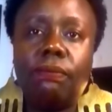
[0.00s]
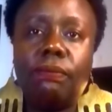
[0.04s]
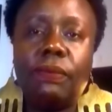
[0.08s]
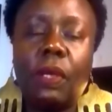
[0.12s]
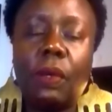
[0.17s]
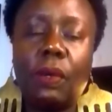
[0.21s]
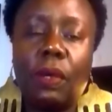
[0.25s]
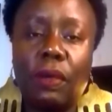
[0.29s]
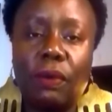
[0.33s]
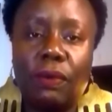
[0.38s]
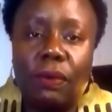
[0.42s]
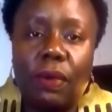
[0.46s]

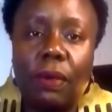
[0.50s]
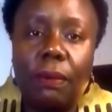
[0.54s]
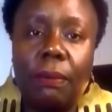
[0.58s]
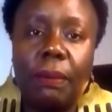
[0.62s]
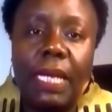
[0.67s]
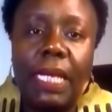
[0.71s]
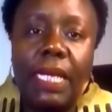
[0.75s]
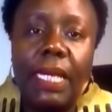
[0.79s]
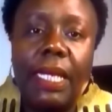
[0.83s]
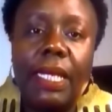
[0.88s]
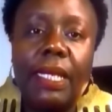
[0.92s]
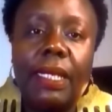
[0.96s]
I'll give you a
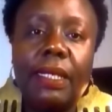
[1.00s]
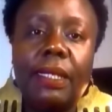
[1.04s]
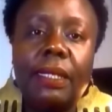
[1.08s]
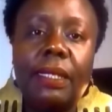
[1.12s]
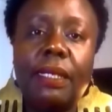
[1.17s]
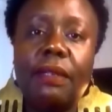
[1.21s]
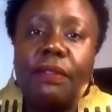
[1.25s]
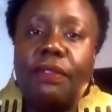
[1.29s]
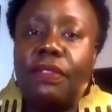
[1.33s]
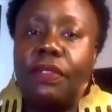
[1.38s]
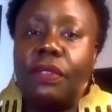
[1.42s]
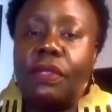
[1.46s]
minute,
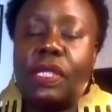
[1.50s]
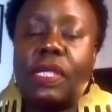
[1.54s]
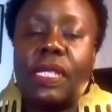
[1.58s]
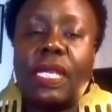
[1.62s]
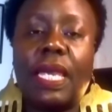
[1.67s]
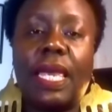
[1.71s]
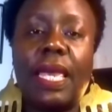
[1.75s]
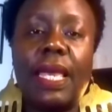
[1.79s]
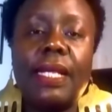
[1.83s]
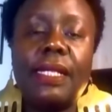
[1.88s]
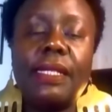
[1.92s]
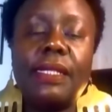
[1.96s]
a few
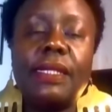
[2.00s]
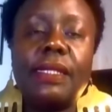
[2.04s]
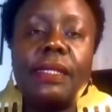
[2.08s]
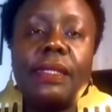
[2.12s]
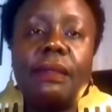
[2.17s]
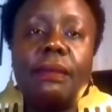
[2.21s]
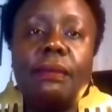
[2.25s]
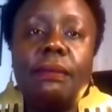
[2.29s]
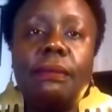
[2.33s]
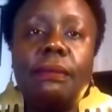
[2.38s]
seconds,